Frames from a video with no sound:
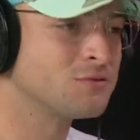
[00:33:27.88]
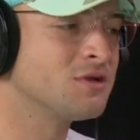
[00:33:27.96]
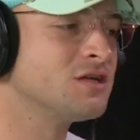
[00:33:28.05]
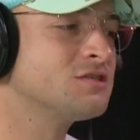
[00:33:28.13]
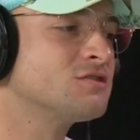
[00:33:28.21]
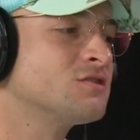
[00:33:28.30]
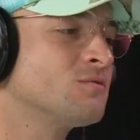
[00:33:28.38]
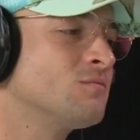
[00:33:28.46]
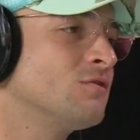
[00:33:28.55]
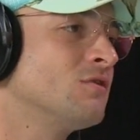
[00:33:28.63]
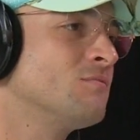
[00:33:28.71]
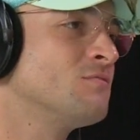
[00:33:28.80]
relationship
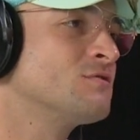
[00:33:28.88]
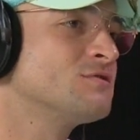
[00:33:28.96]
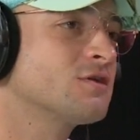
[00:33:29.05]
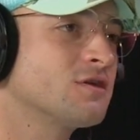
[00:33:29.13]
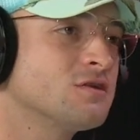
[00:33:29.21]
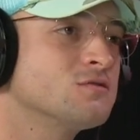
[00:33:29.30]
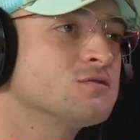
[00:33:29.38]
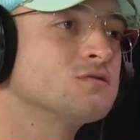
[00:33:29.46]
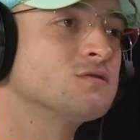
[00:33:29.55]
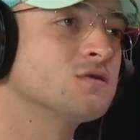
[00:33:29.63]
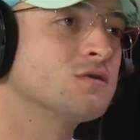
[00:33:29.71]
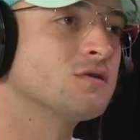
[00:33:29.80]
with the music
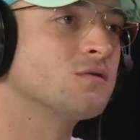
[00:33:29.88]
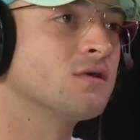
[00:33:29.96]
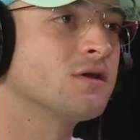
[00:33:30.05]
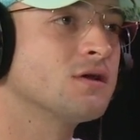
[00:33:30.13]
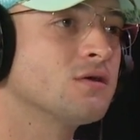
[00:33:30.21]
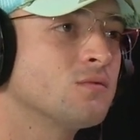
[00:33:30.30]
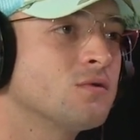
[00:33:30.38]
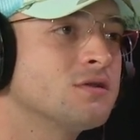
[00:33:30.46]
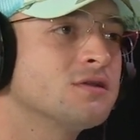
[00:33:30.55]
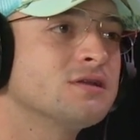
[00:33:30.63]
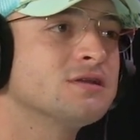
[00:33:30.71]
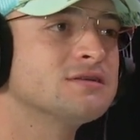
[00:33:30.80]
industry?
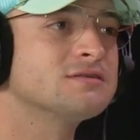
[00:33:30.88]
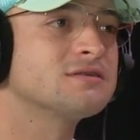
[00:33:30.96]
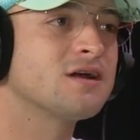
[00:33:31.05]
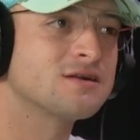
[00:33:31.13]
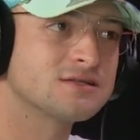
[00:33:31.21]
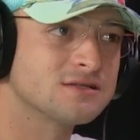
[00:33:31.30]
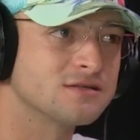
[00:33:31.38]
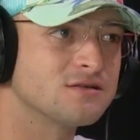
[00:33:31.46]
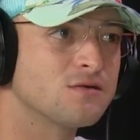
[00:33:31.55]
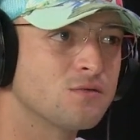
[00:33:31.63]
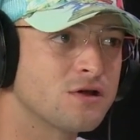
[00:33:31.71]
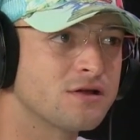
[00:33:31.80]
When did it started in
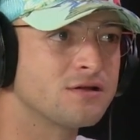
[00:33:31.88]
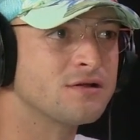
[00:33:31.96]
a way?